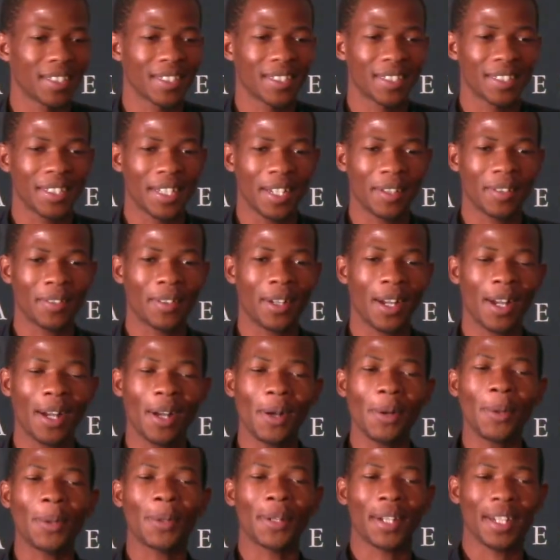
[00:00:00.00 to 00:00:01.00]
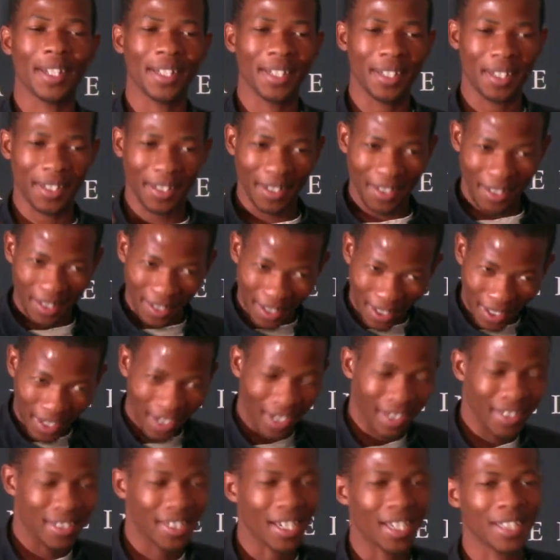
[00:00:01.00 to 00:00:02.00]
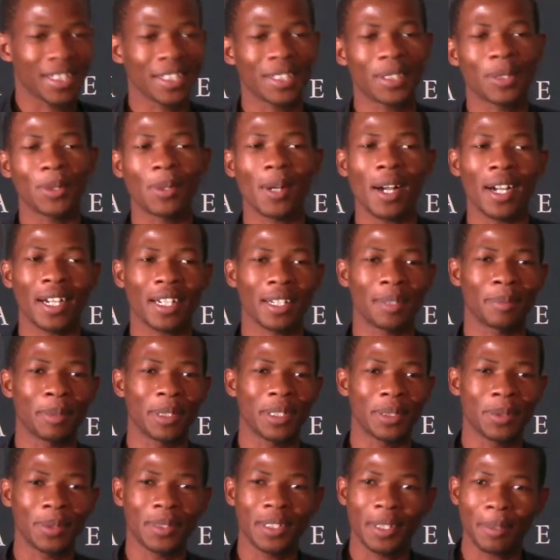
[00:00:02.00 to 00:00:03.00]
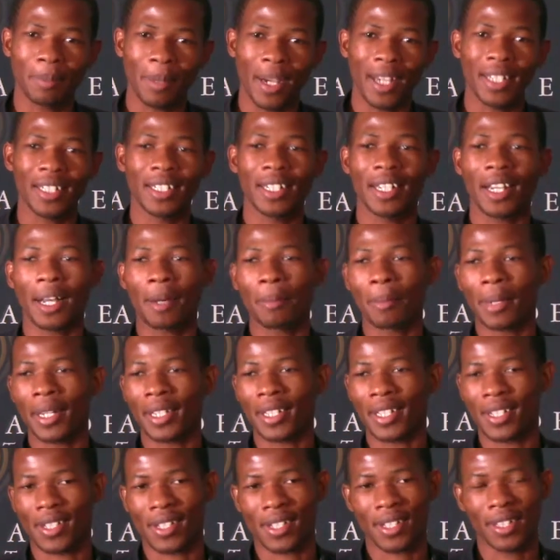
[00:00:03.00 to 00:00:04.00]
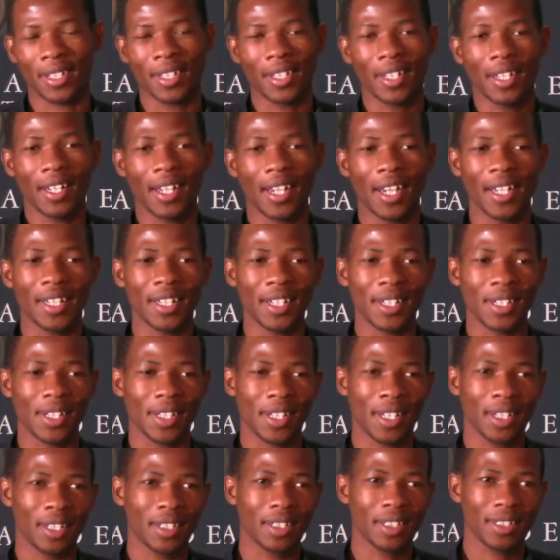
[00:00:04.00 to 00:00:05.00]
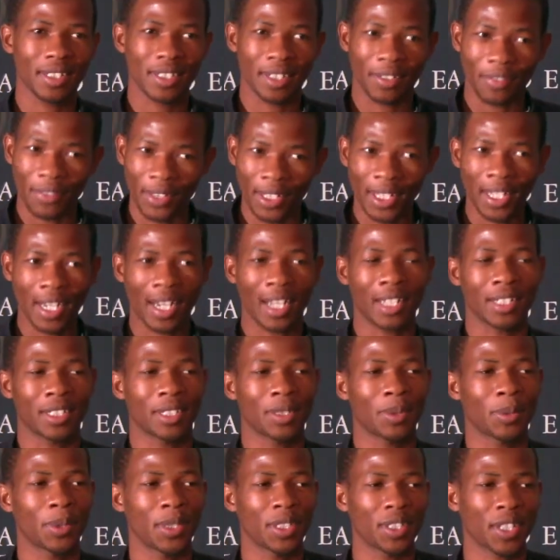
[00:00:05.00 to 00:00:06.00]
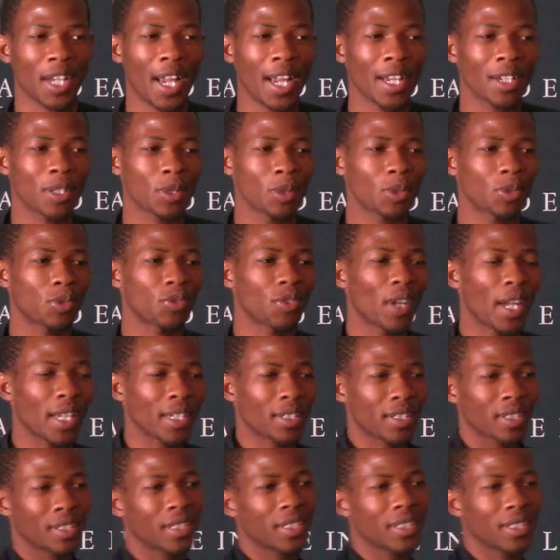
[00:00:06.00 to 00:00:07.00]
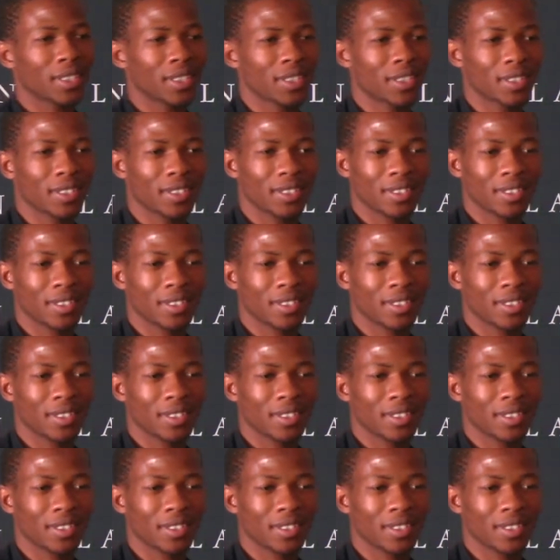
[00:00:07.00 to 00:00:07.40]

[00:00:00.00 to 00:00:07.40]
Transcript: They've already entered into agreement with the mining companies, and it's difficult. We're trying to fight this.